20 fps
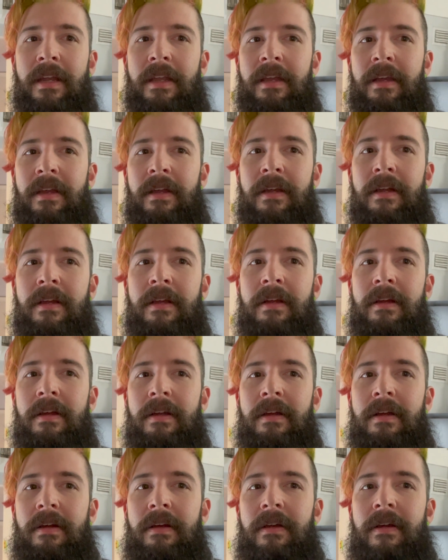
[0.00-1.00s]

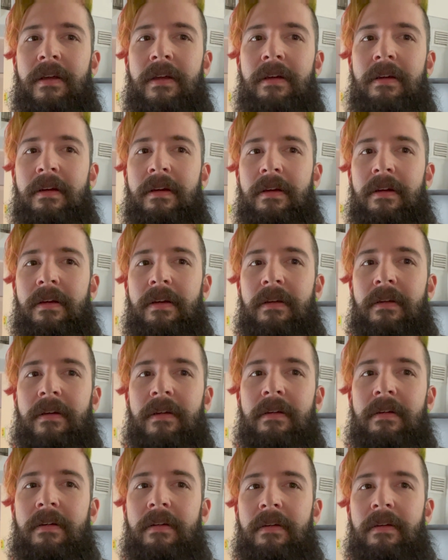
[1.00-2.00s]

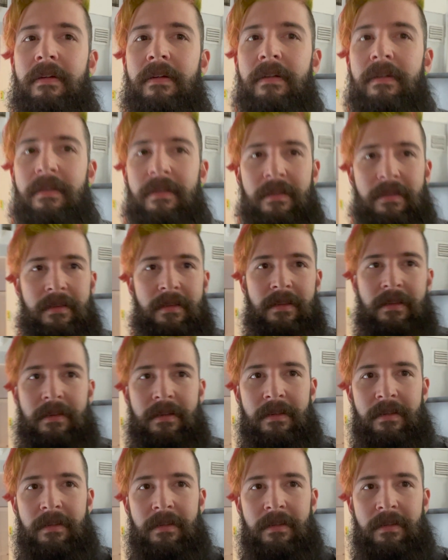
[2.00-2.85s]
[no speech]